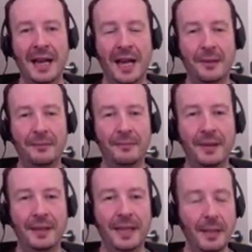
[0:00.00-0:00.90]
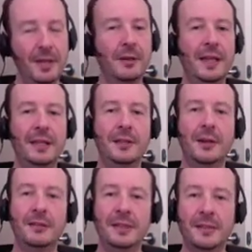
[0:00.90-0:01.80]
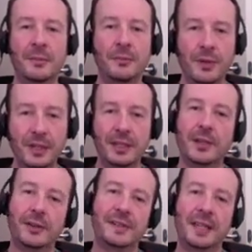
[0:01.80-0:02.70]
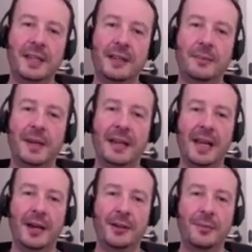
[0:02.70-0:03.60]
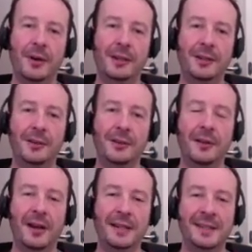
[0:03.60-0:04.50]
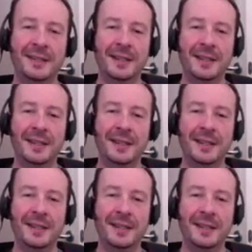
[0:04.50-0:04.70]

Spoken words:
Let me know how you go with this. I'm really curious to hear about how you might utilize